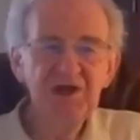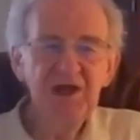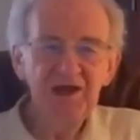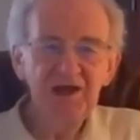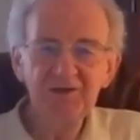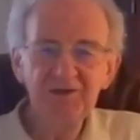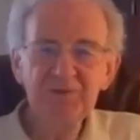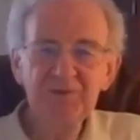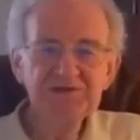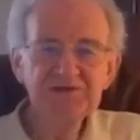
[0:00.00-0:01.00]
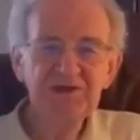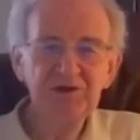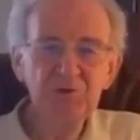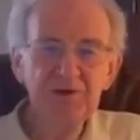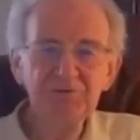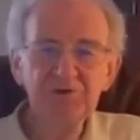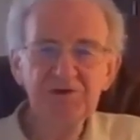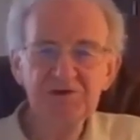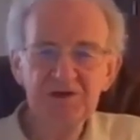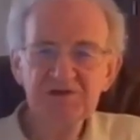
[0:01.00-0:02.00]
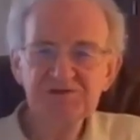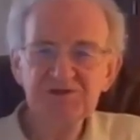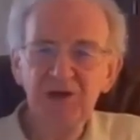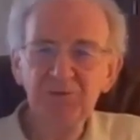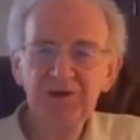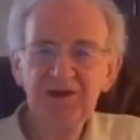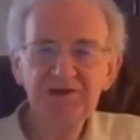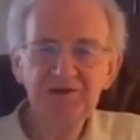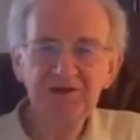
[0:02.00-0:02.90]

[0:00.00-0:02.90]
and it means that whoever is nominated